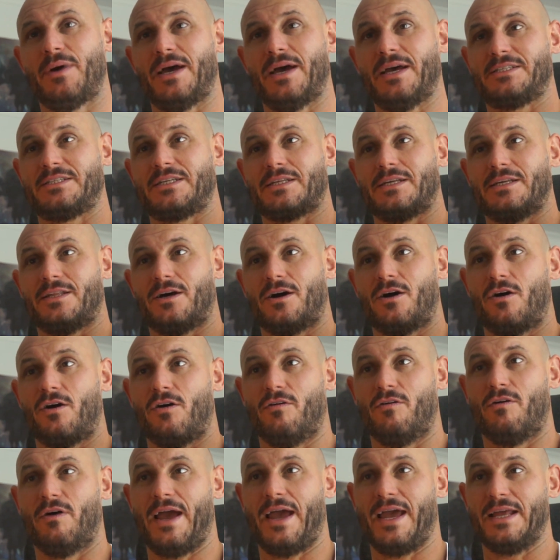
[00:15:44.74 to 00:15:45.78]
basically the
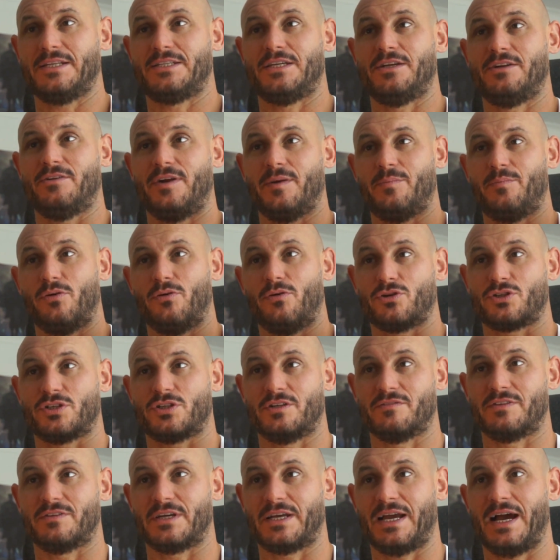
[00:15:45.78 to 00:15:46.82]
whole anterior
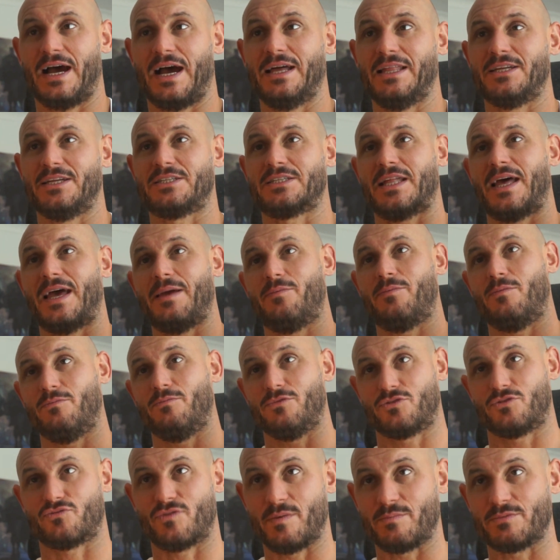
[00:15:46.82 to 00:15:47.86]
portion of the cartilage labrum
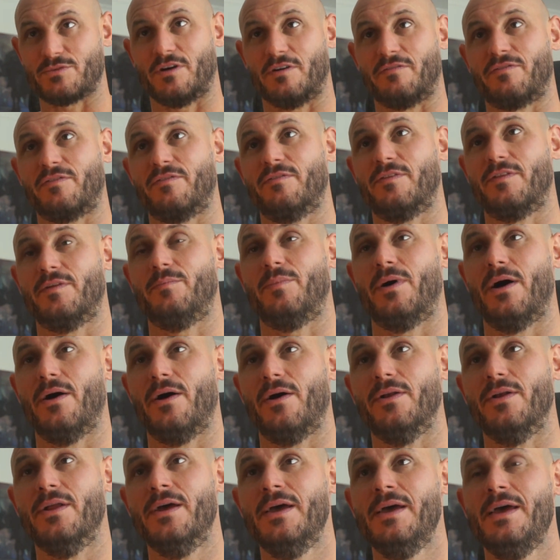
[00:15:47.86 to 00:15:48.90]
was ripped off the
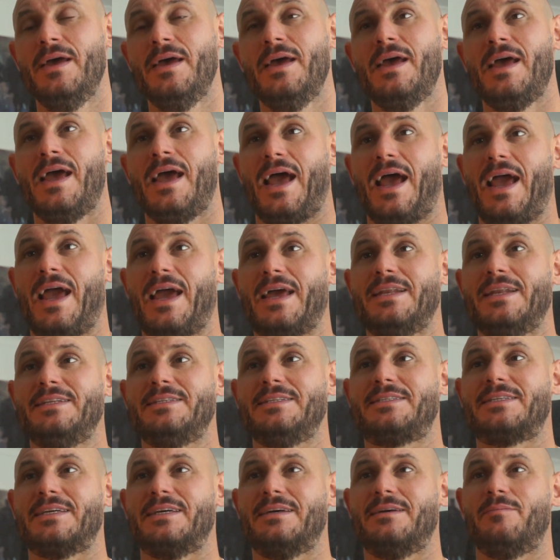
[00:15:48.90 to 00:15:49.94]
bone.
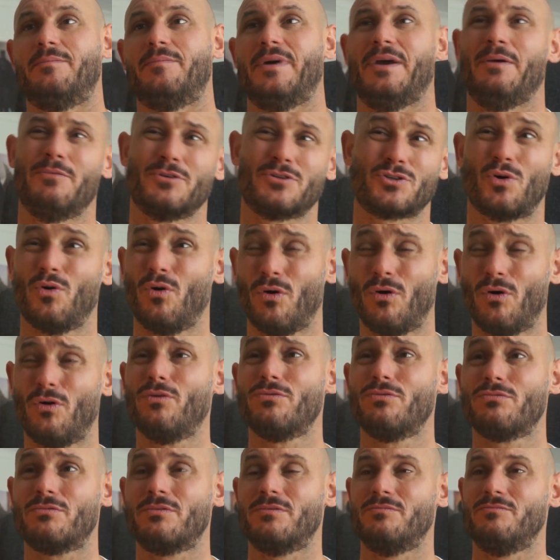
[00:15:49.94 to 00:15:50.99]
And it was
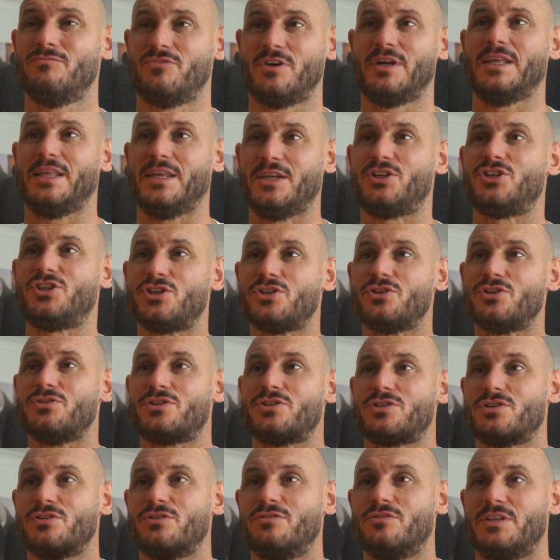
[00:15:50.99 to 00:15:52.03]
all really due
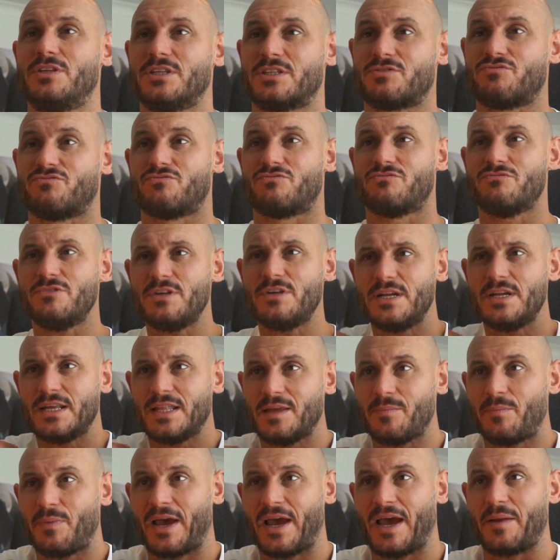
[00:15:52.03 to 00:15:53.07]
to this
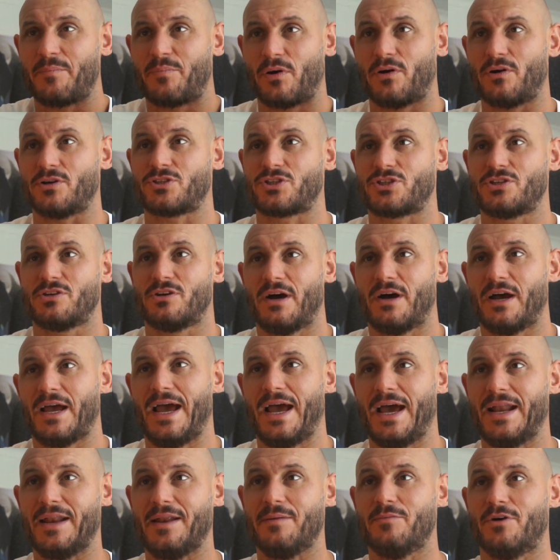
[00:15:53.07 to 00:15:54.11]
really bad posture I
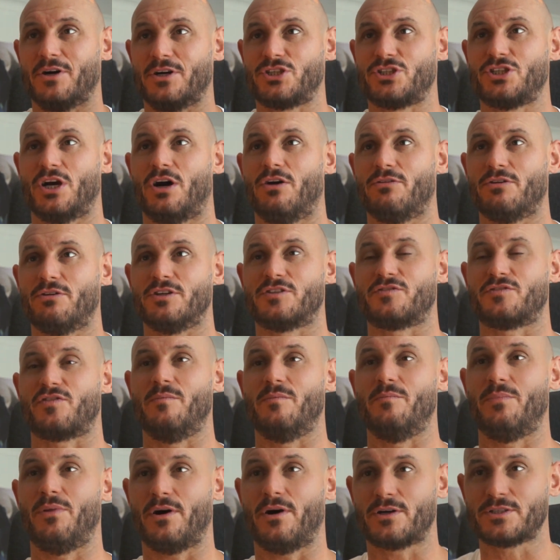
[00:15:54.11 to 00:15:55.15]
had in my shoulders
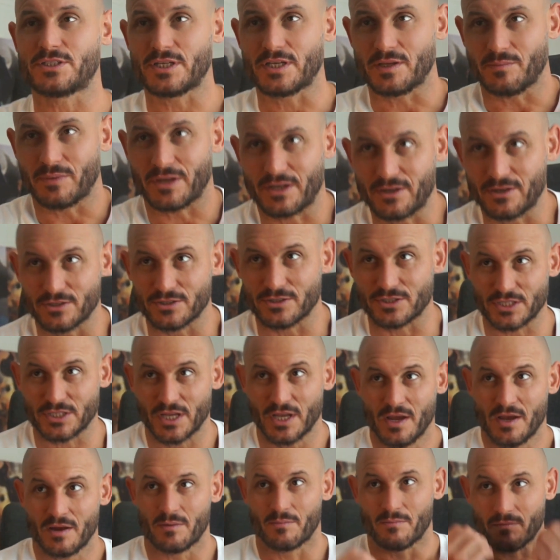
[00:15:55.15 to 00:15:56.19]
from boxing, because,
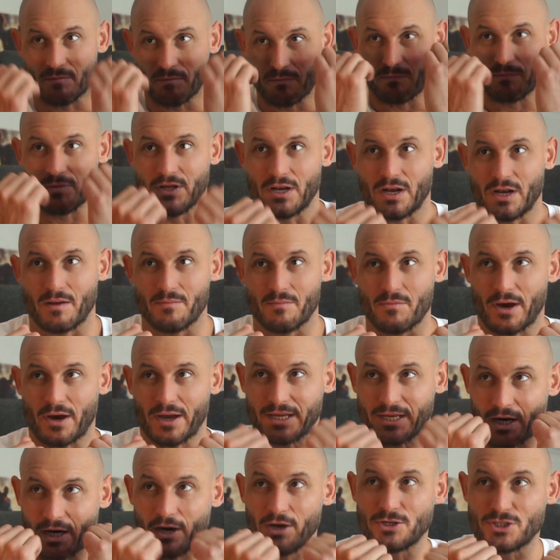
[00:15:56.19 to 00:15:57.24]
you know, my
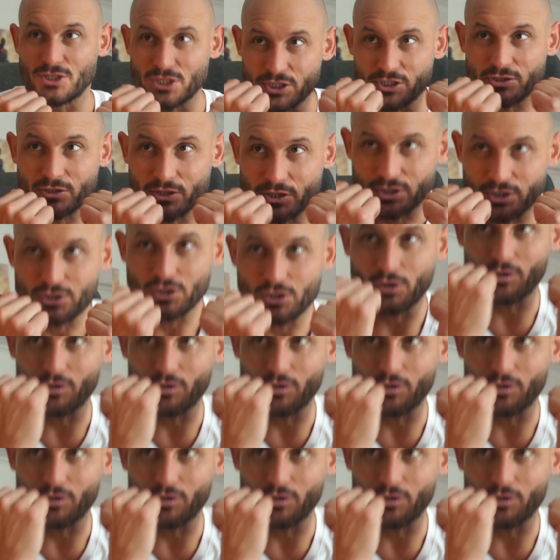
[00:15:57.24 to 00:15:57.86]
coach had sort of